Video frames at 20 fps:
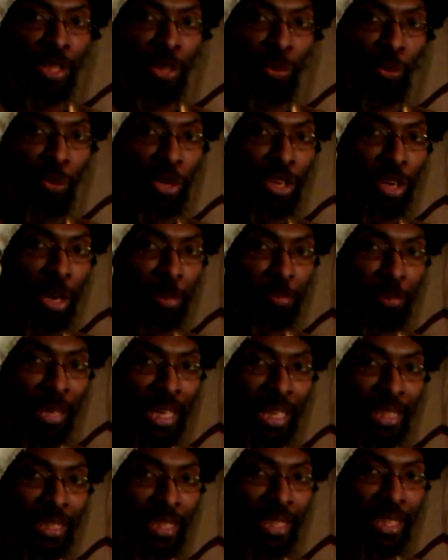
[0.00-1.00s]
We are
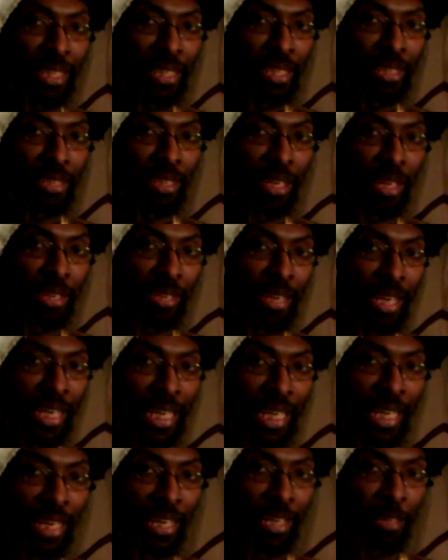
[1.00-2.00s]
Beta
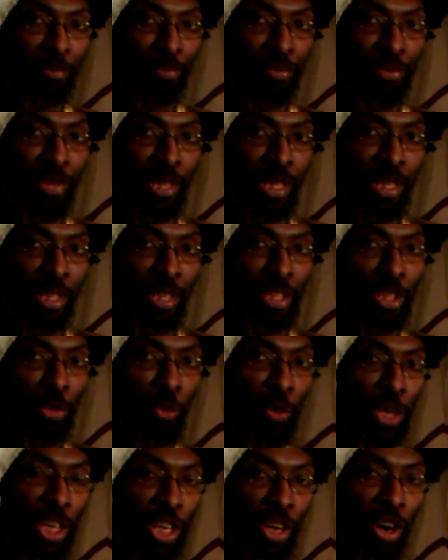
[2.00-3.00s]
Israel.
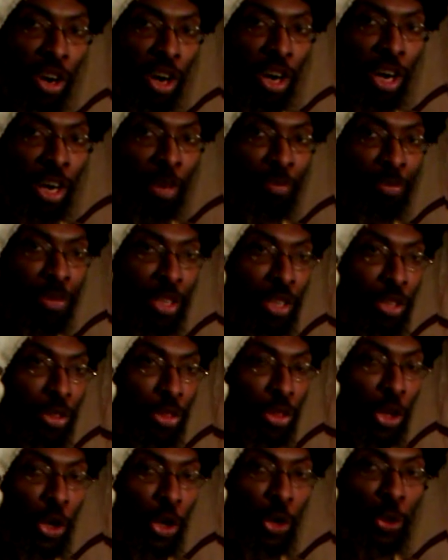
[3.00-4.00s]
We are
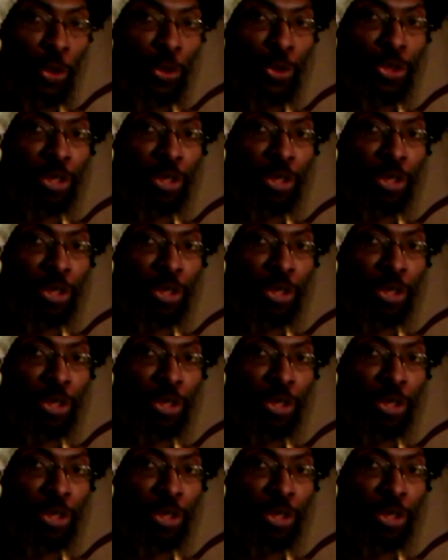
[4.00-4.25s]
those